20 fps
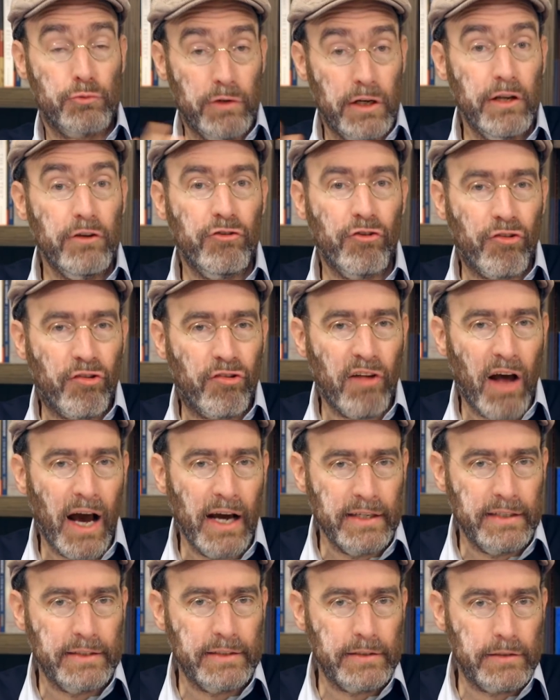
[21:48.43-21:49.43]
religious
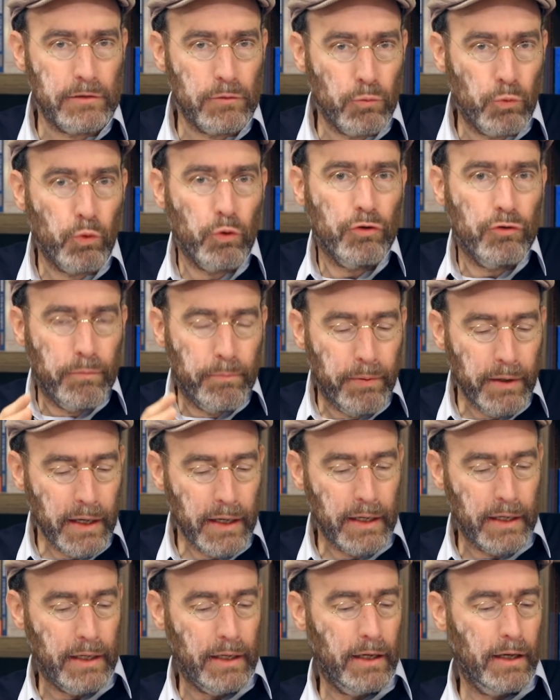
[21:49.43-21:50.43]
Zionists would
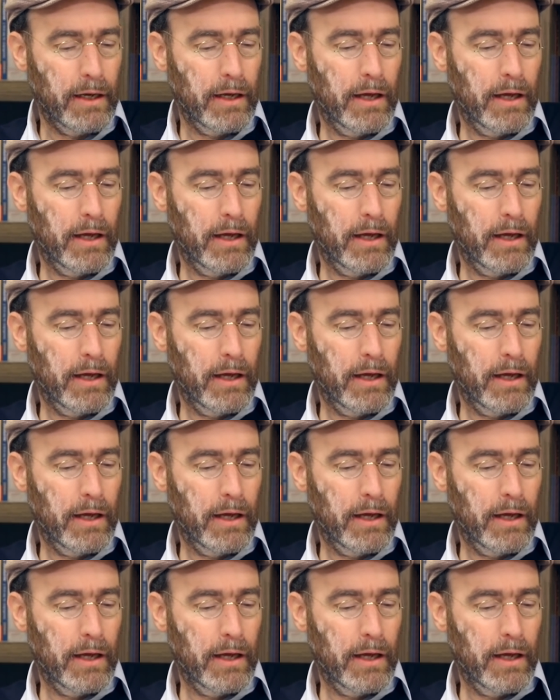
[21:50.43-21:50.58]
be